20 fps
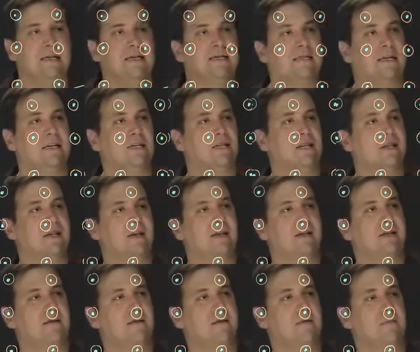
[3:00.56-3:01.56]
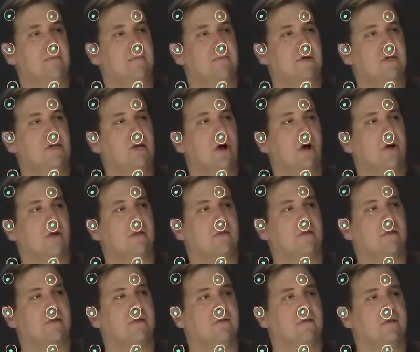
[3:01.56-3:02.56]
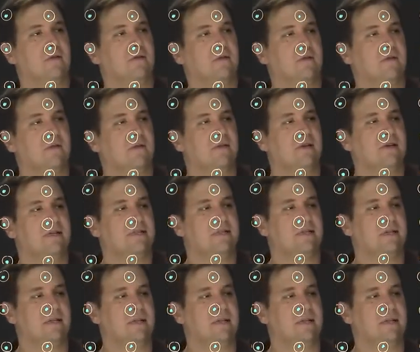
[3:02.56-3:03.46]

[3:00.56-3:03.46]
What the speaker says: such that beyond this